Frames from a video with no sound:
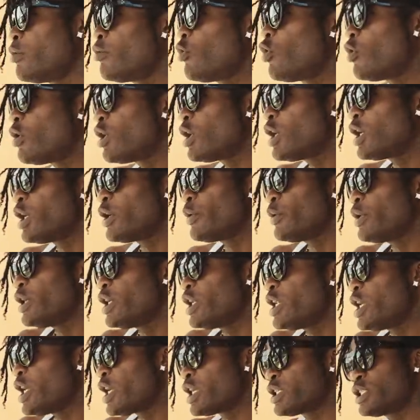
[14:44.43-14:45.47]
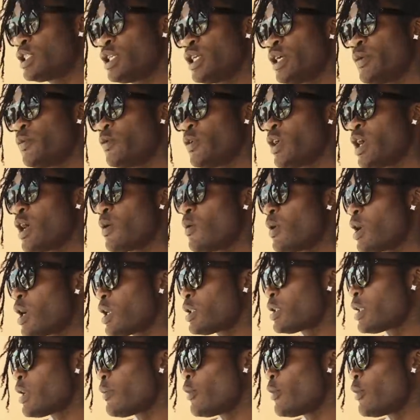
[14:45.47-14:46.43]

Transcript: Why we there same way I want